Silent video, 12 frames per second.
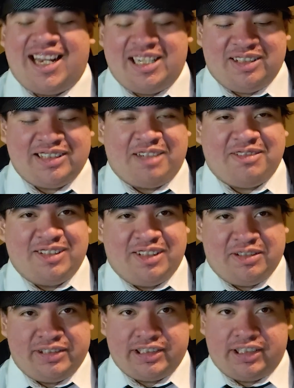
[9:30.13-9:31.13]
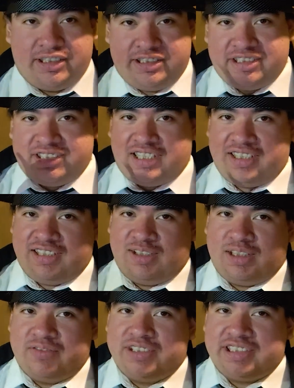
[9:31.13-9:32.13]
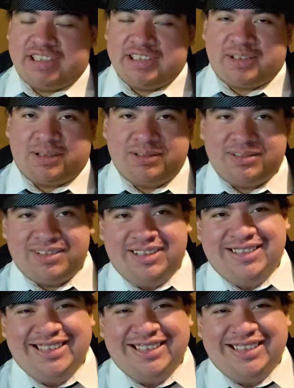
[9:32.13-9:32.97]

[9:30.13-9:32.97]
I look like one of those kids in like an oversized coat.